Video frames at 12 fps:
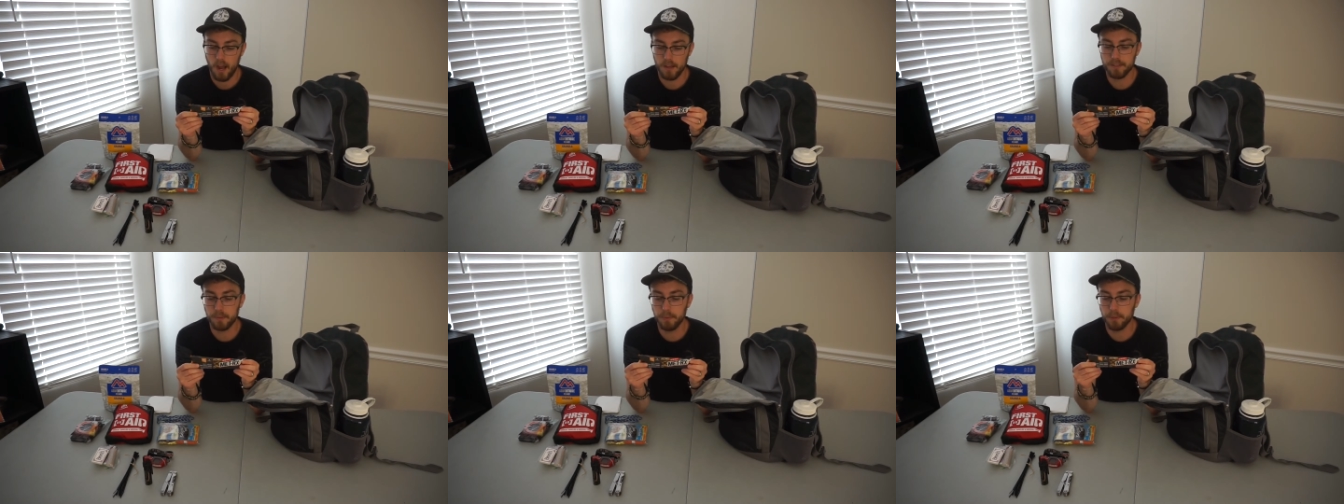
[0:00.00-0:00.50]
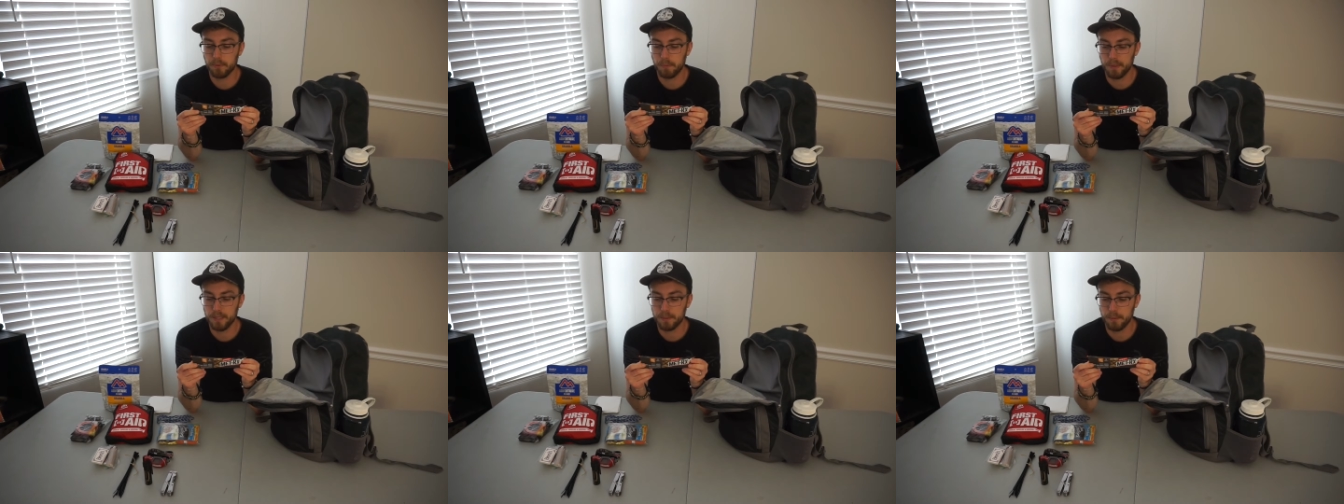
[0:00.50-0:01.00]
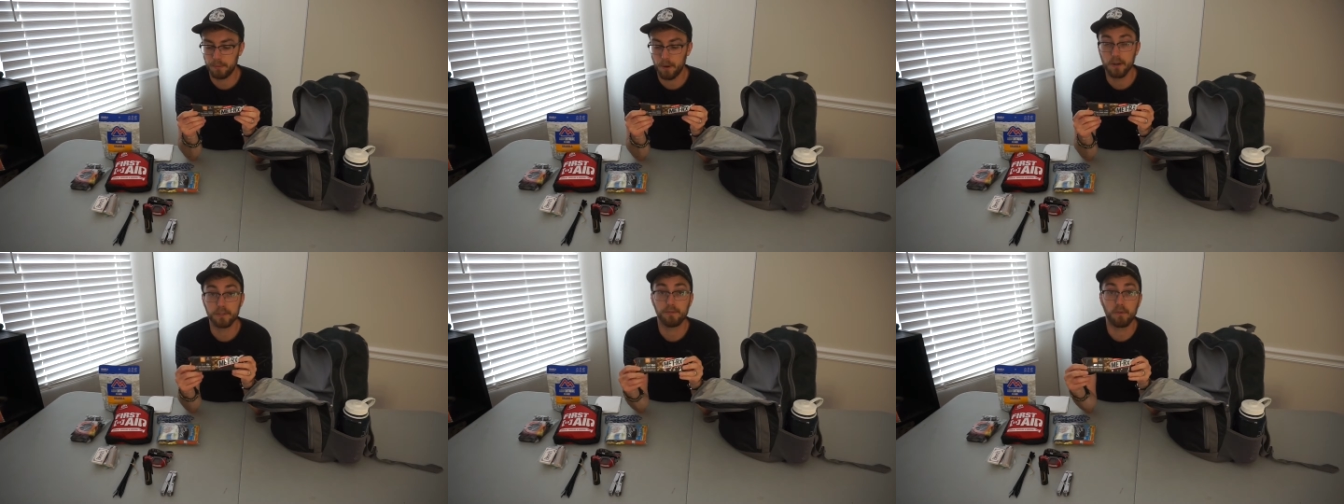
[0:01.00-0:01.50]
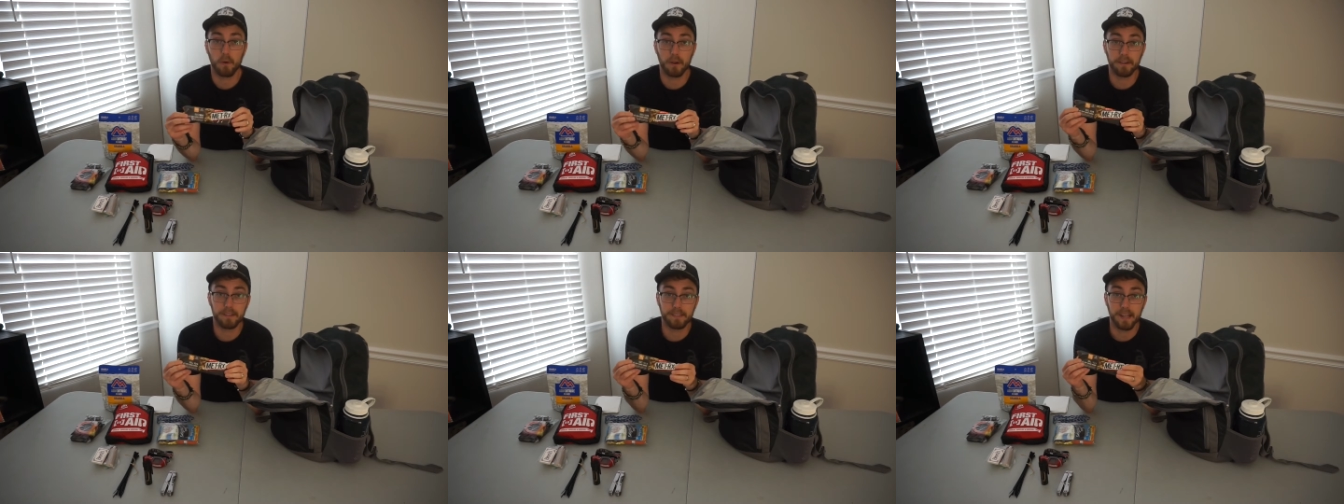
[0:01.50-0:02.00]
This is a meal replacement bar. It's
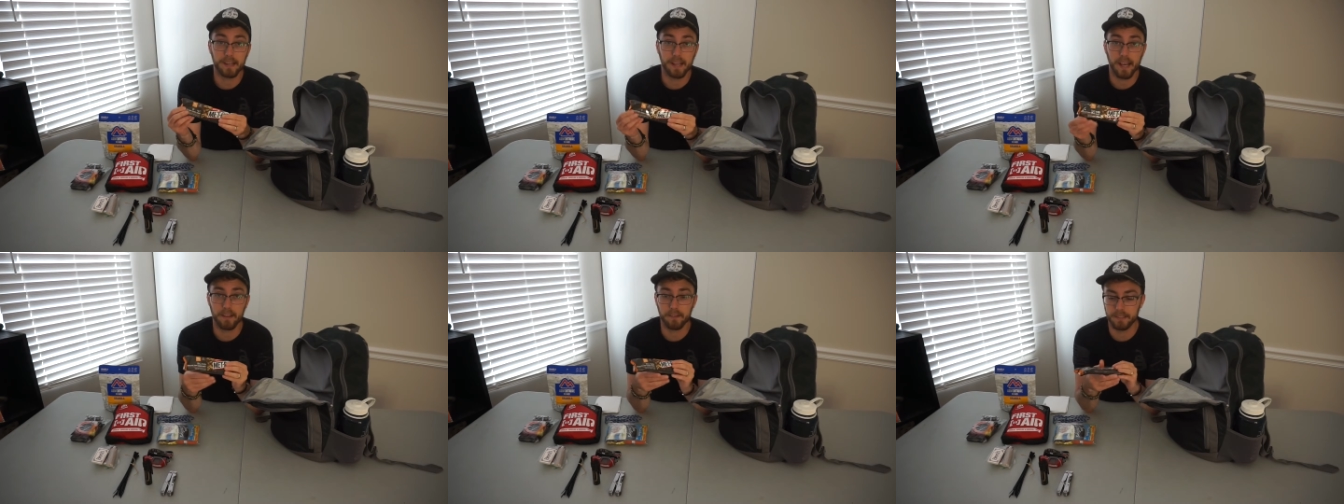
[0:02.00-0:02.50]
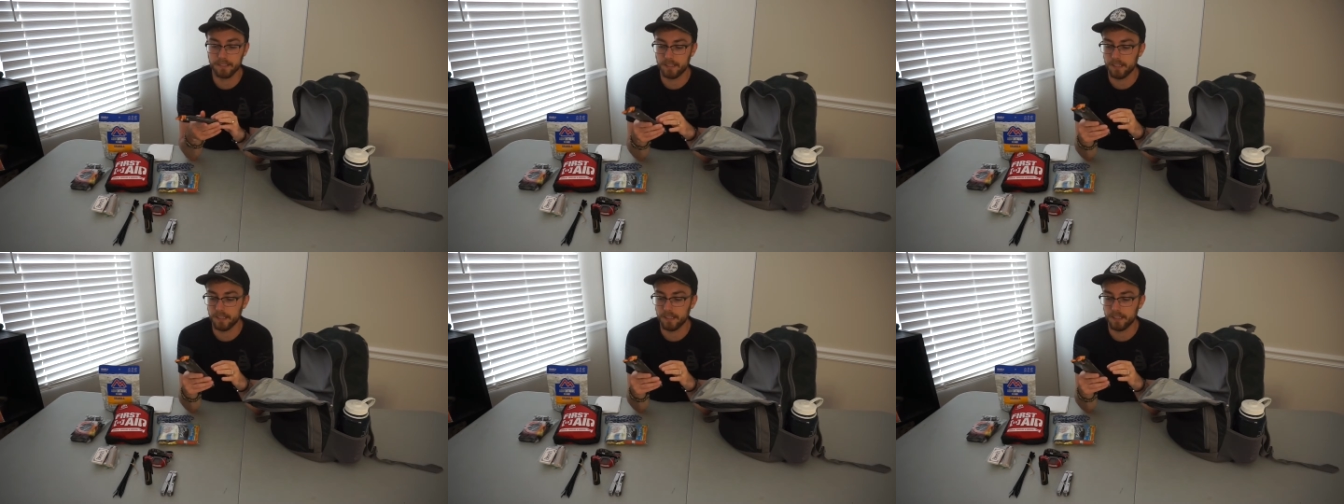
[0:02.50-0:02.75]
410 calories.